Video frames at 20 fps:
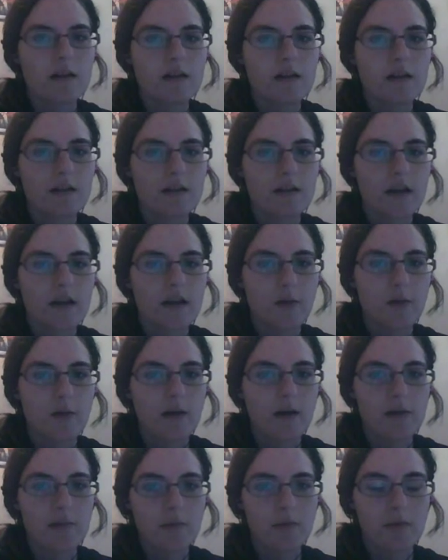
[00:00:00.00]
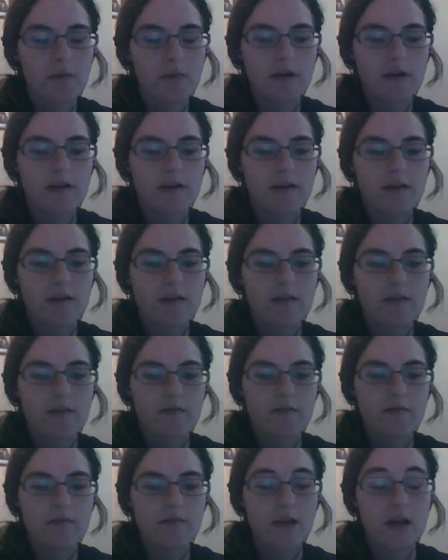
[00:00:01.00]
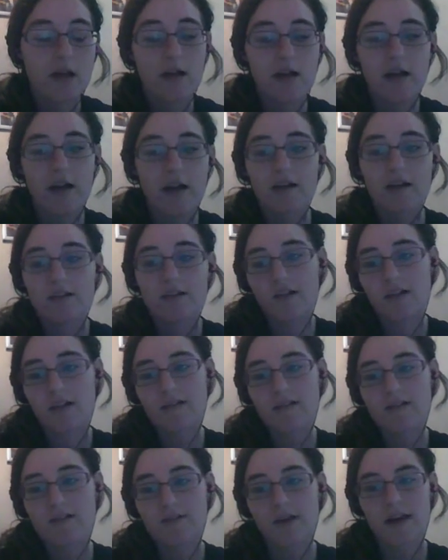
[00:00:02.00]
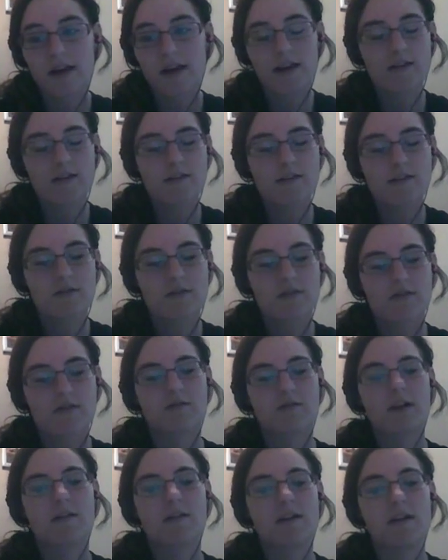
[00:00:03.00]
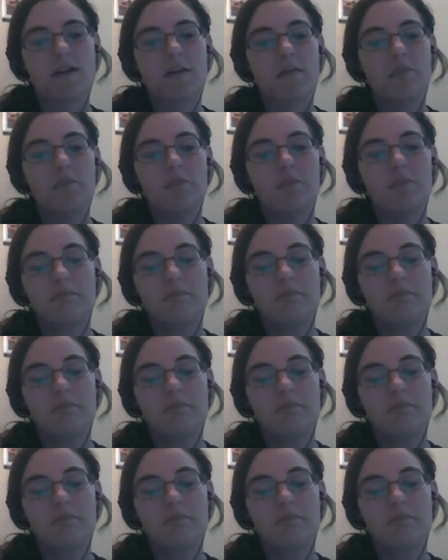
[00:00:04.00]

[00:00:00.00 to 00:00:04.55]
you get 1 point. Hey, you get the right answer once you round it up.